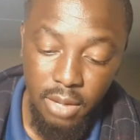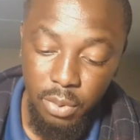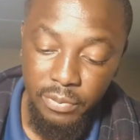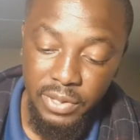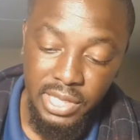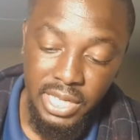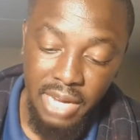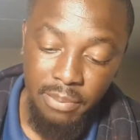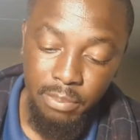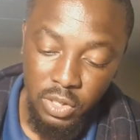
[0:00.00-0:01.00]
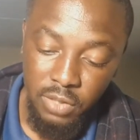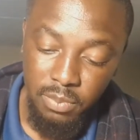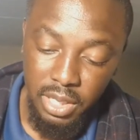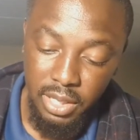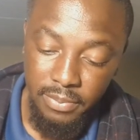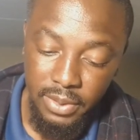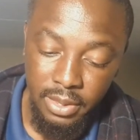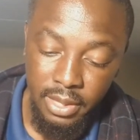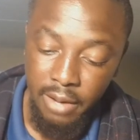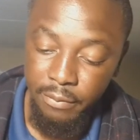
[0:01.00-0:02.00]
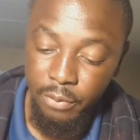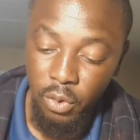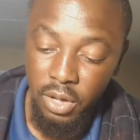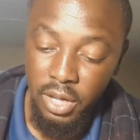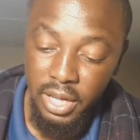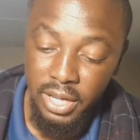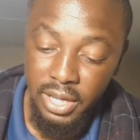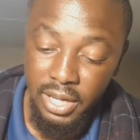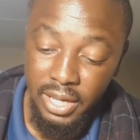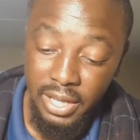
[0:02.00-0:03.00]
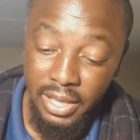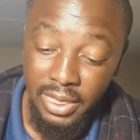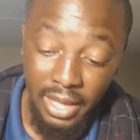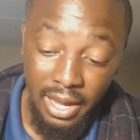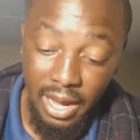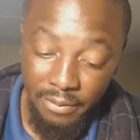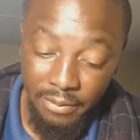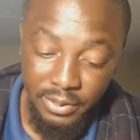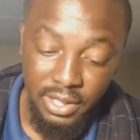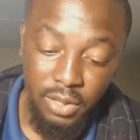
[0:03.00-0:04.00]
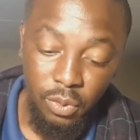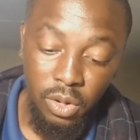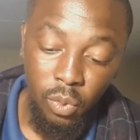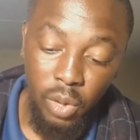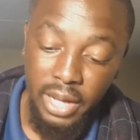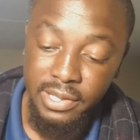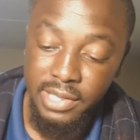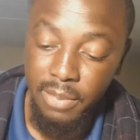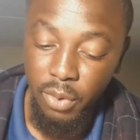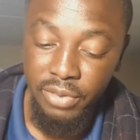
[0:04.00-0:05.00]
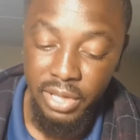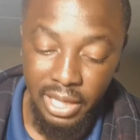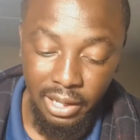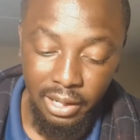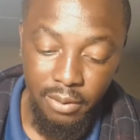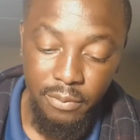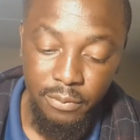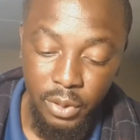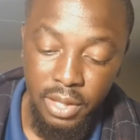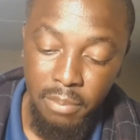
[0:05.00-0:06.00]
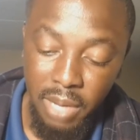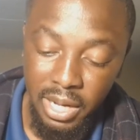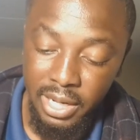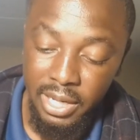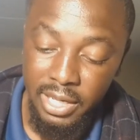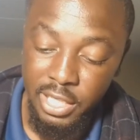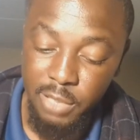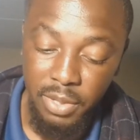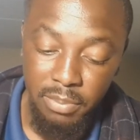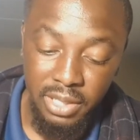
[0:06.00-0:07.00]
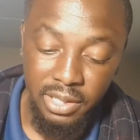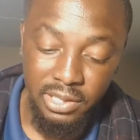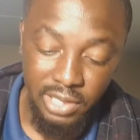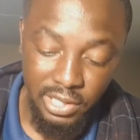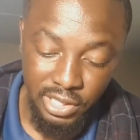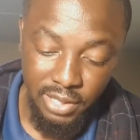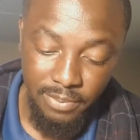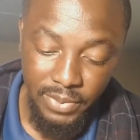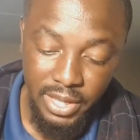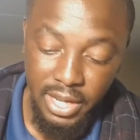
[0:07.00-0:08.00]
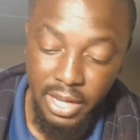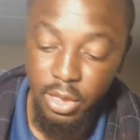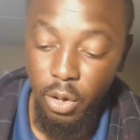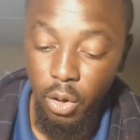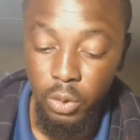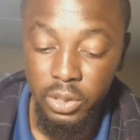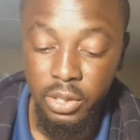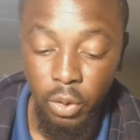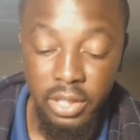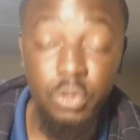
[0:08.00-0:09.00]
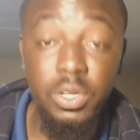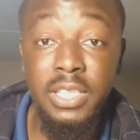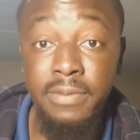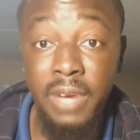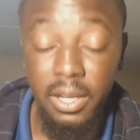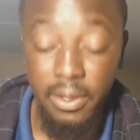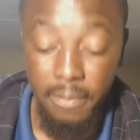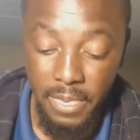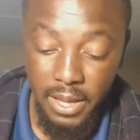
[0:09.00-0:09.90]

Professor Jan Bosma thereafter acquired some of the cattle for the Mara experimental station in the old Northern Transvaal.